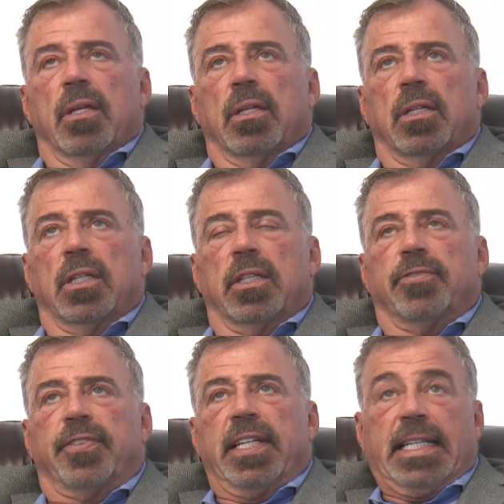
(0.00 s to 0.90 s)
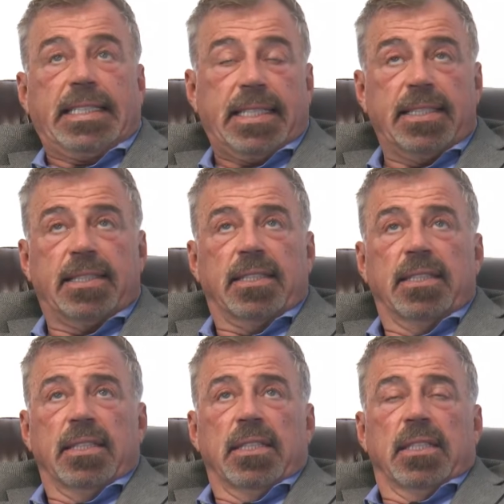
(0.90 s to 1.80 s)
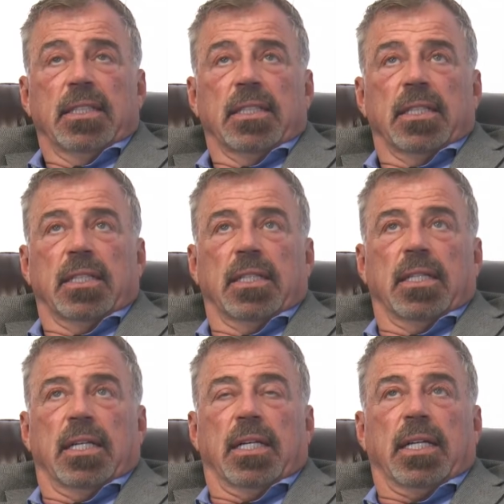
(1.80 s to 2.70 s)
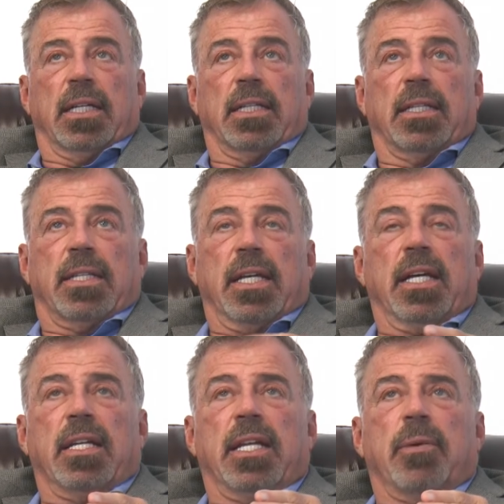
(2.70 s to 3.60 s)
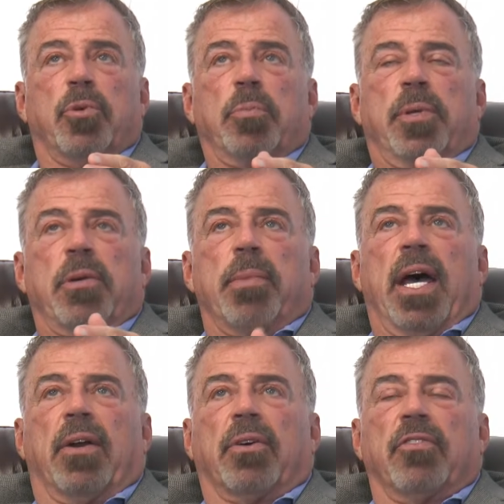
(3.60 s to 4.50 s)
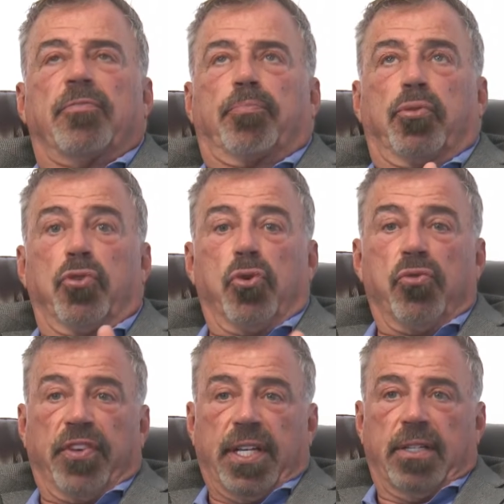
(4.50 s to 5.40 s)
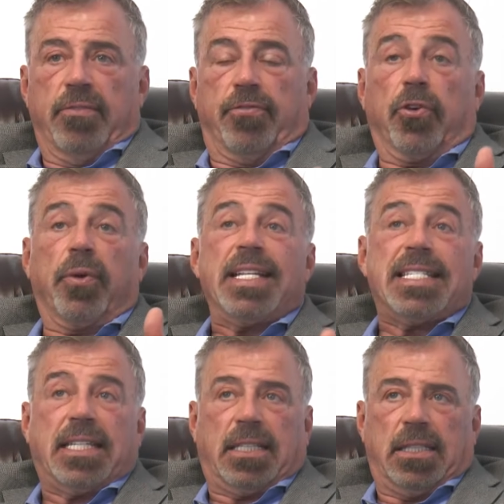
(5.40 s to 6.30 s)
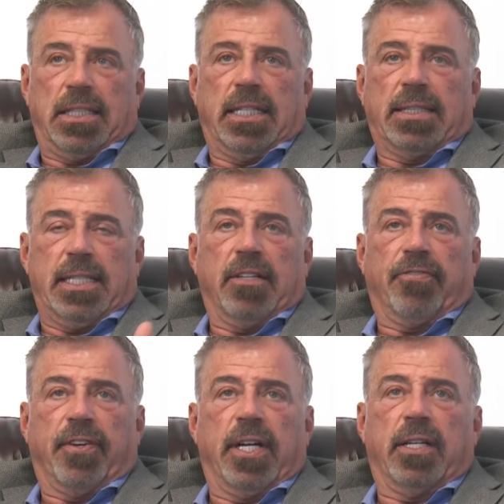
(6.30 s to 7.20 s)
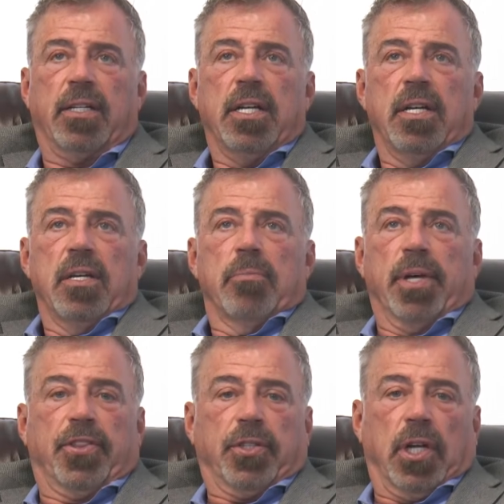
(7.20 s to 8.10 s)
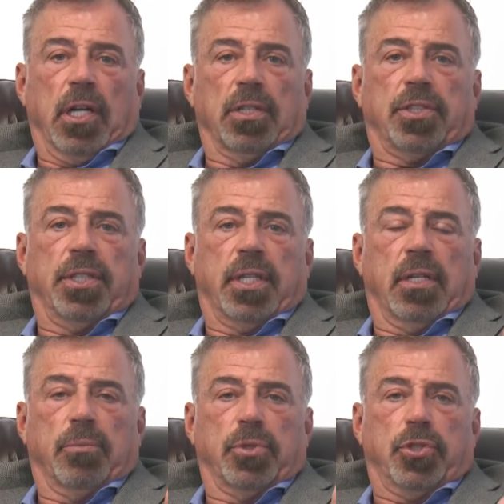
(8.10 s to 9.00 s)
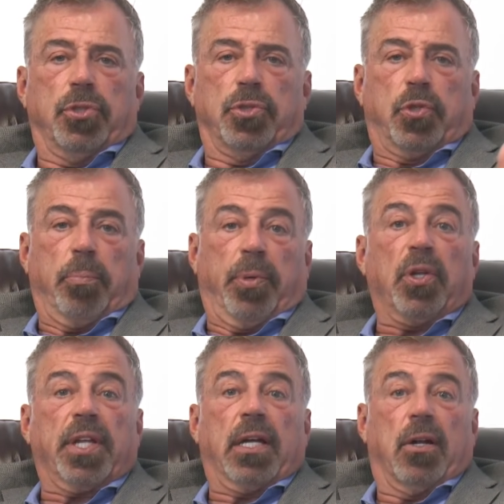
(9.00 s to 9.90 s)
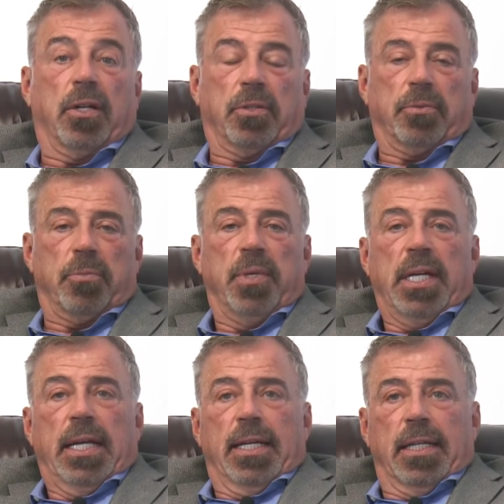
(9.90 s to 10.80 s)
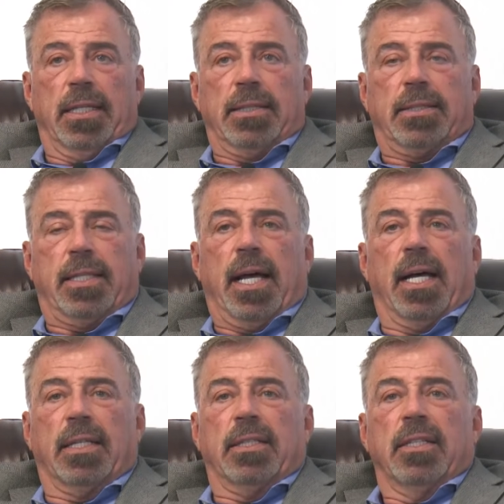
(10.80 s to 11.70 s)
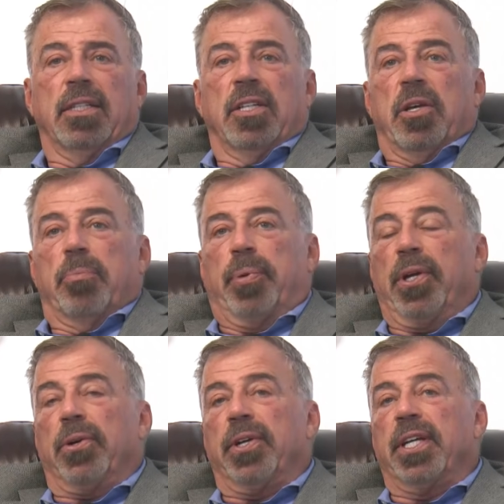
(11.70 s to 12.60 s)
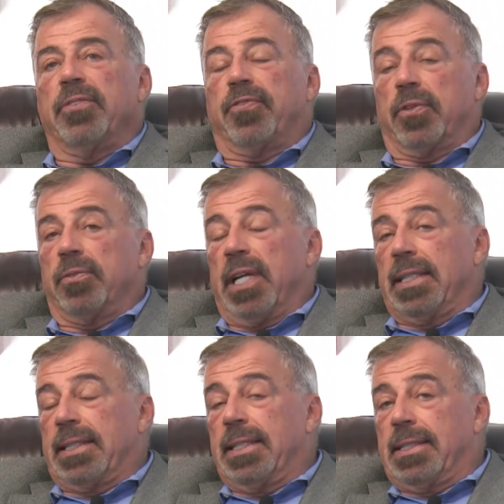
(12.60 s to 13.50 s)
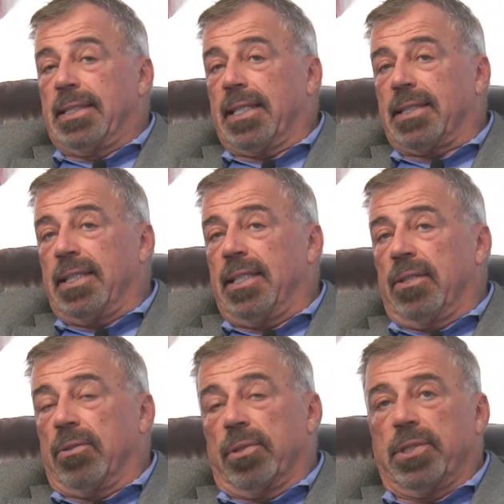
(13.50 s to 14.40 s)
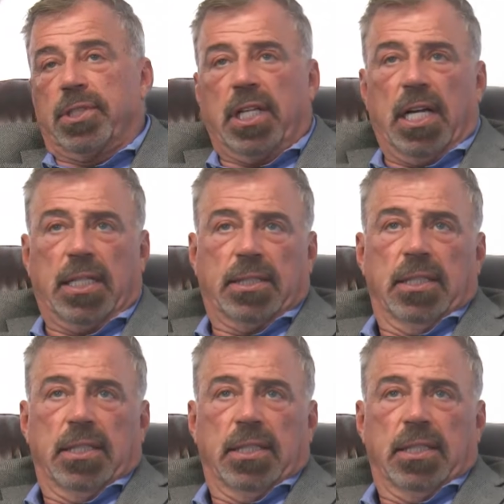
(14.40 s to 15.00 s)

If it isn't, and then it would be a matter of proving forensically, identifying methodology that it was used to build that laundry room. Is that period for 1960, or is that